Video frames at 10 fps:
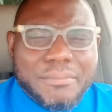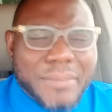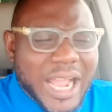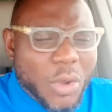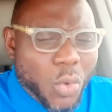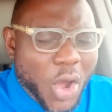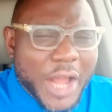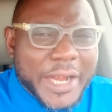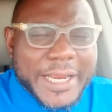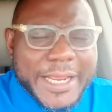My
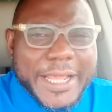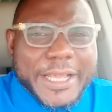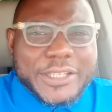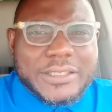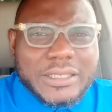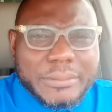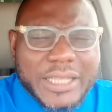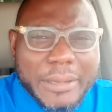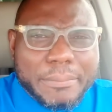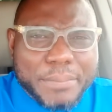worry is
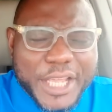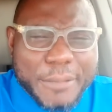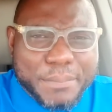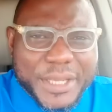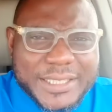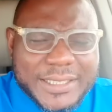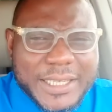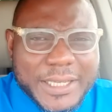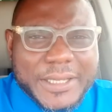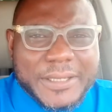the
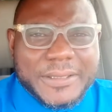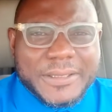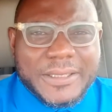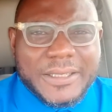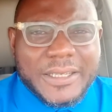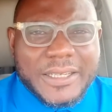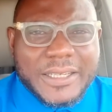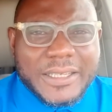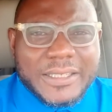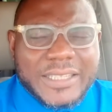BBC
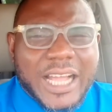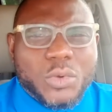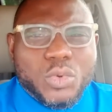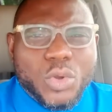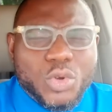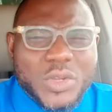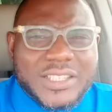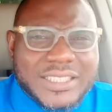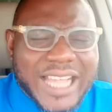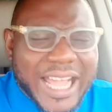that will
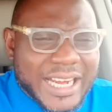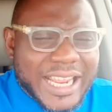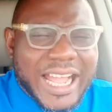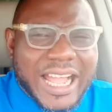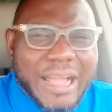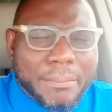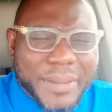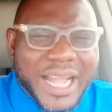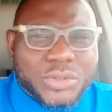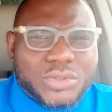always carry
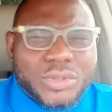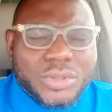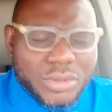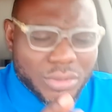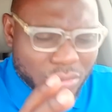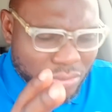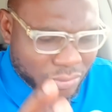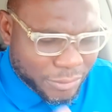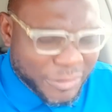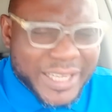about
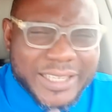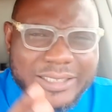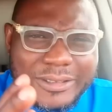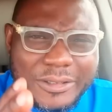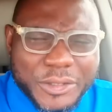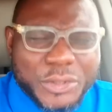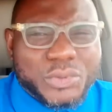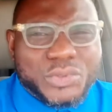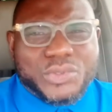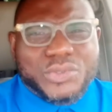fake
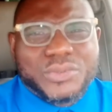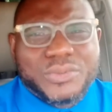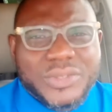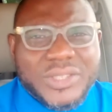news.